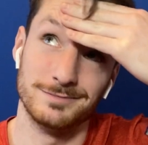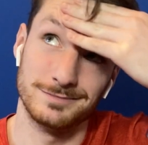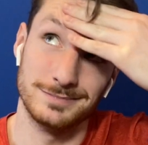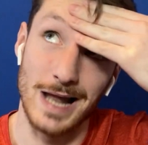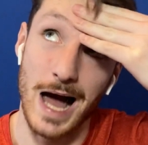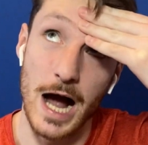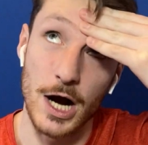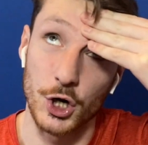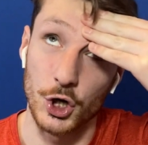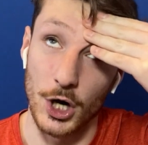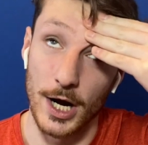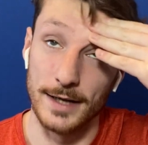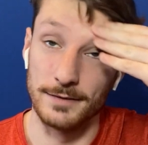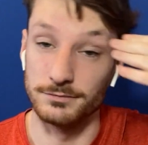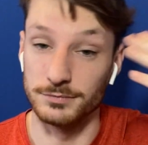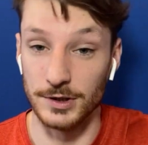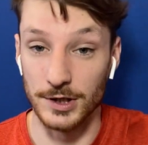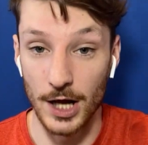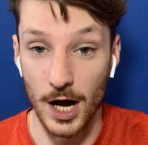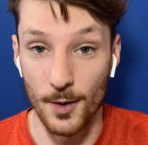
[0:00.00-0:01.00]
Not great.
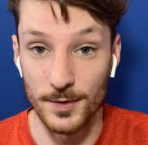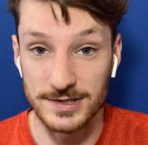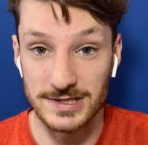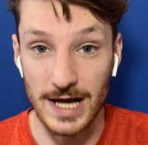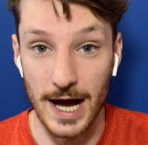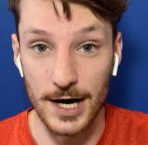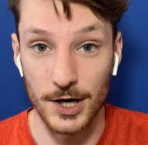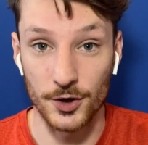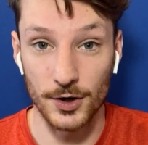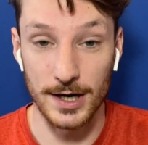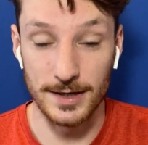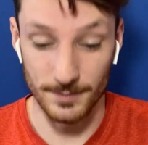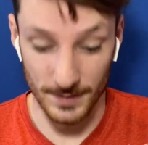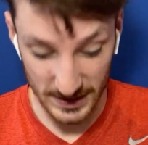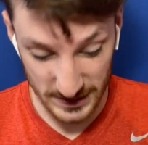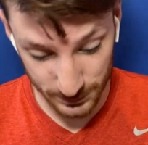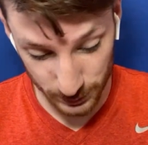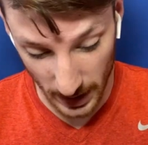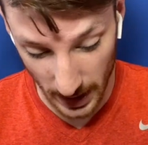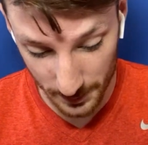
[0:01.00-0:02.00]
You know, it's not great.
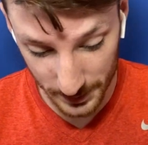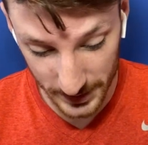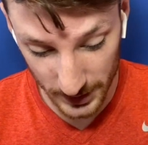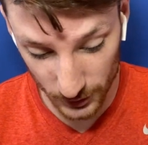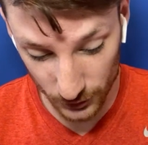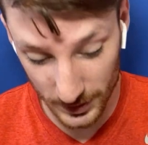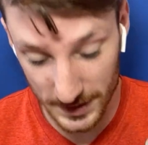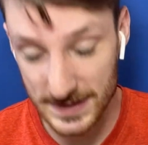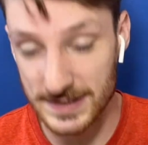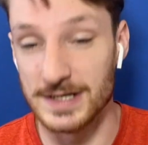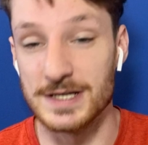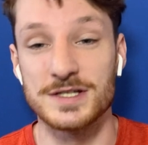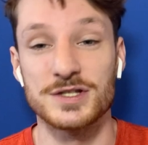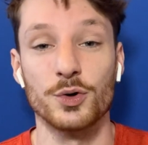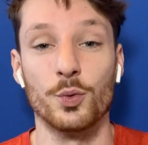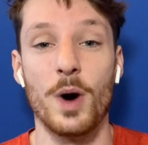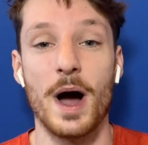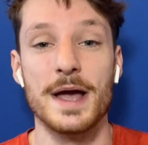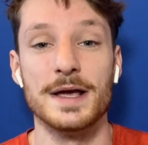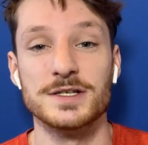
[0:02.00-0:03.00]
It's probably a reason as
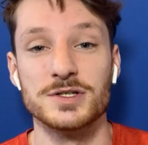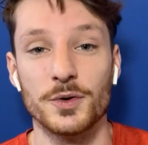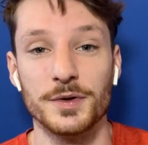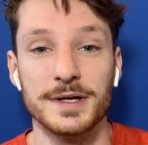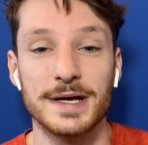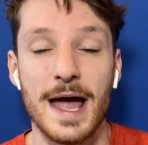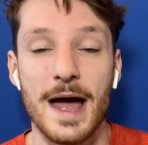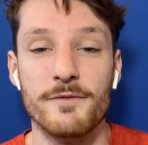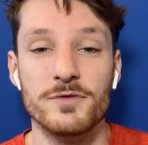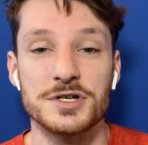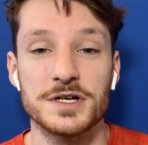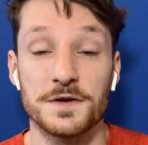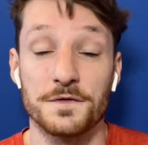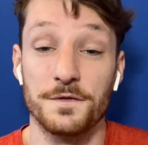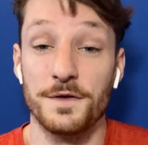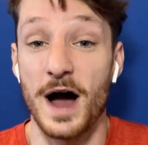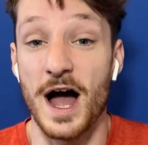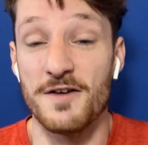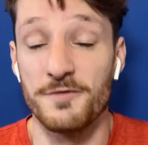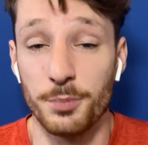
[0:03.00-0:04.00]
to why he's only averaging
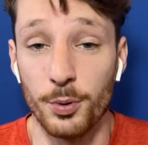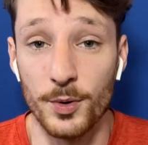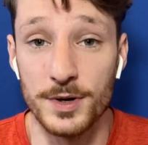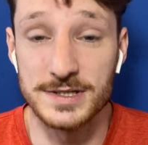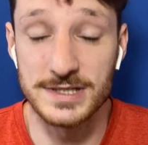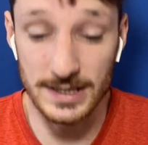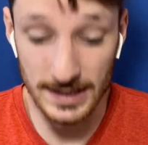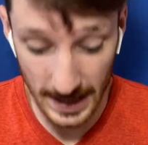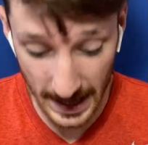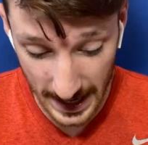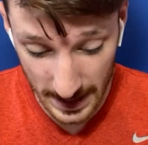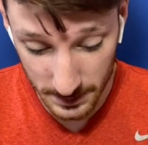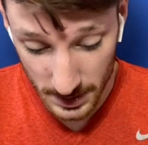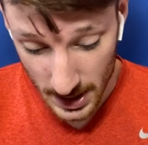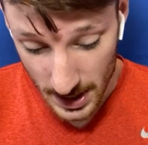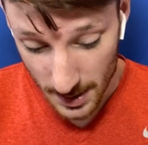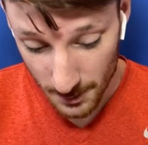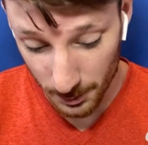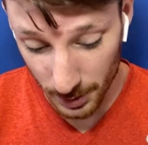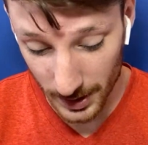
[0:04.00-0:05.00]
5 points a game.
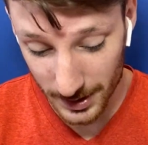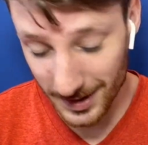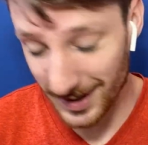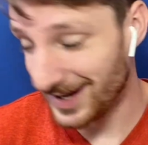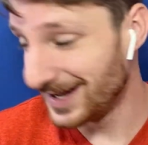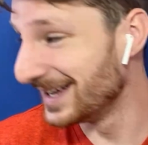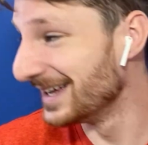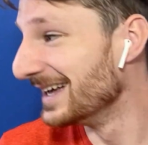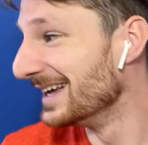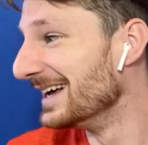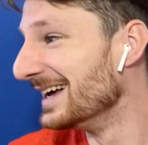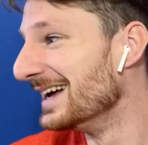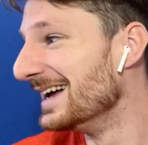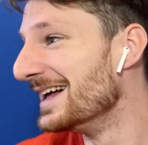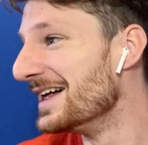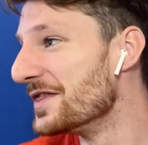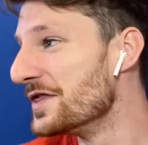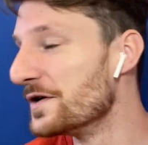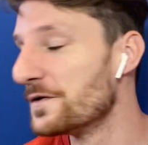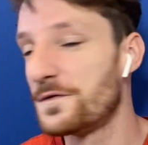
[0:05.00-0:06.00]
But
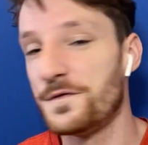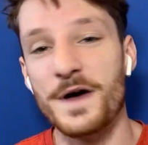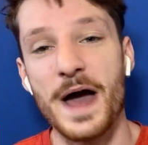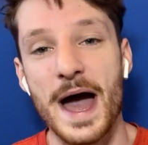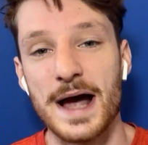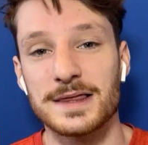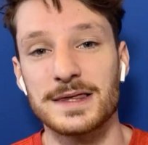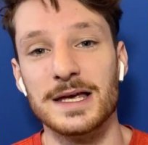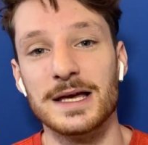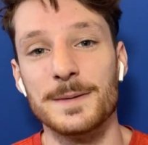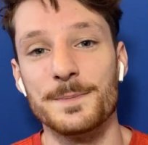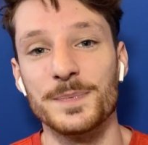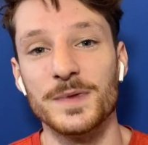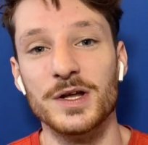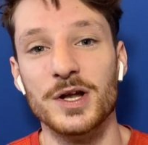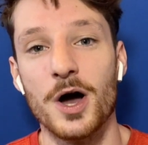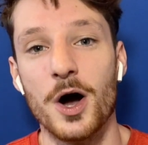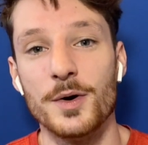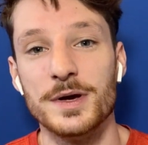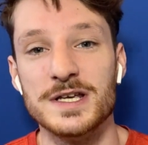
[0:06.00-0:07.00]
the fact that, you
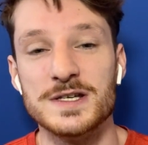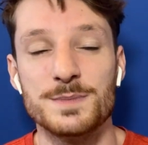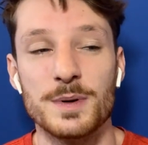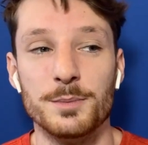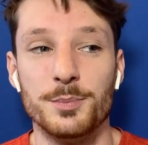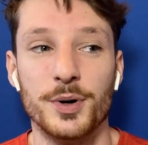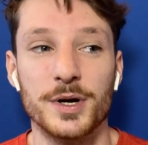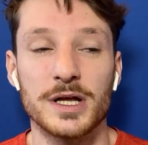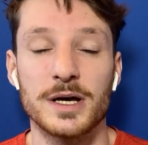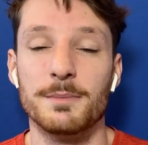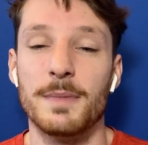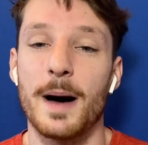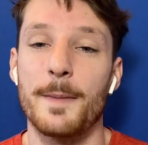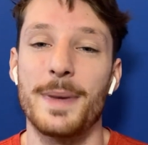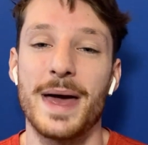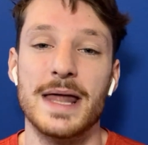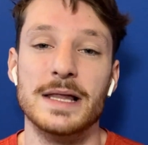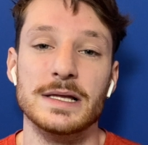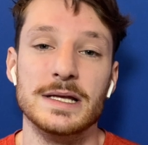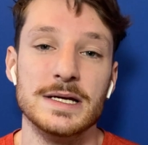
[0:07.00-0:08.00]
know, he's been putting him up
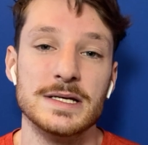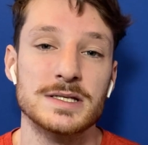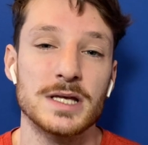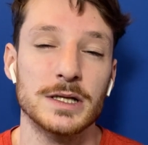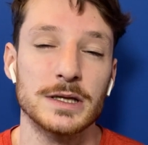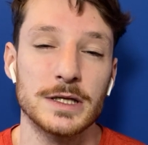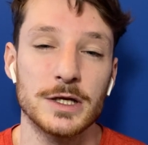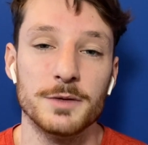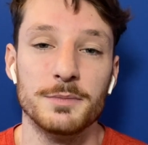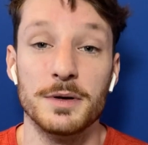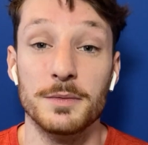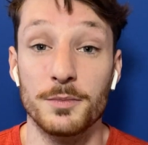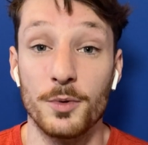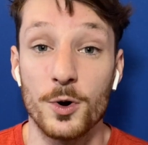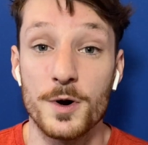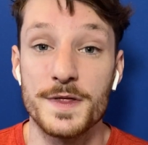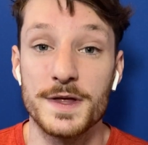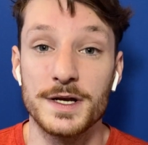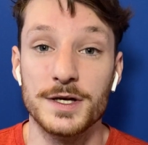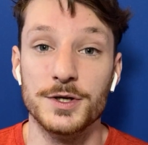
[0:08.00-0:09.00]
at least a little bit
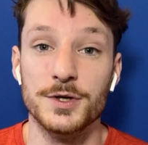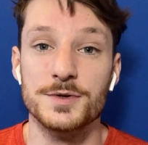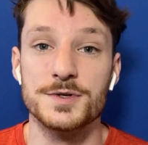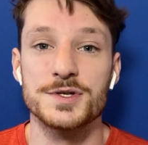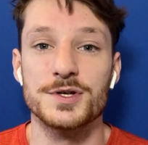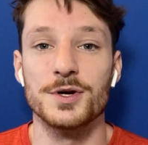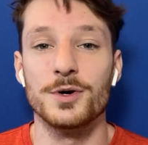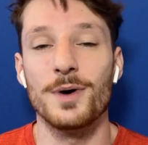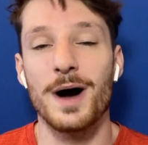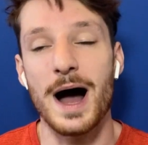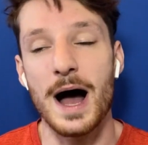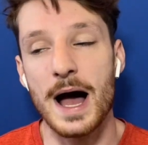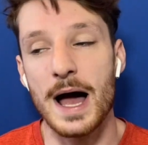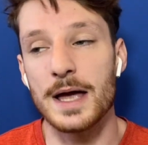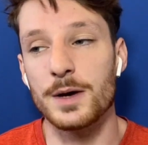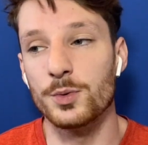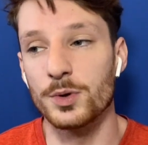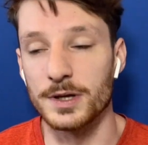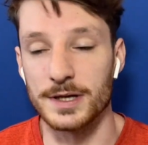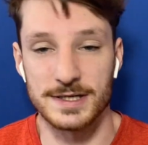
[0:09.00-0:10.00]
more than he used to,
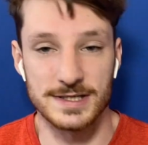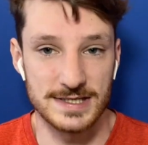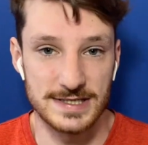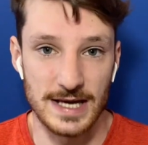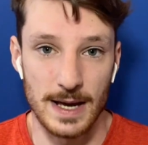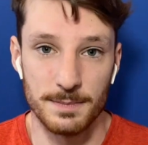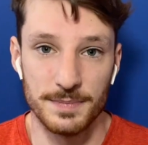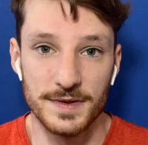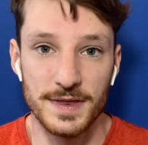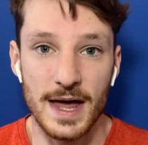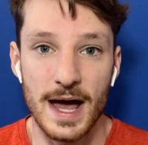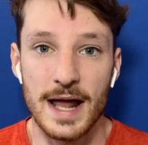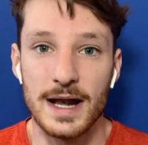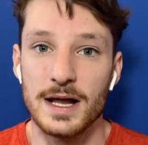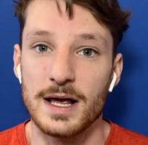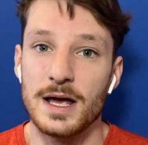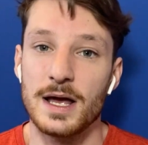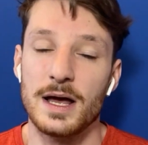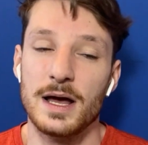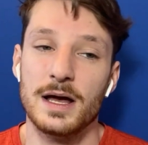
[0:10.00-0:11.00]
I will accept
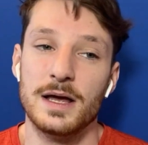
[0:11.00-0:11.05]
that.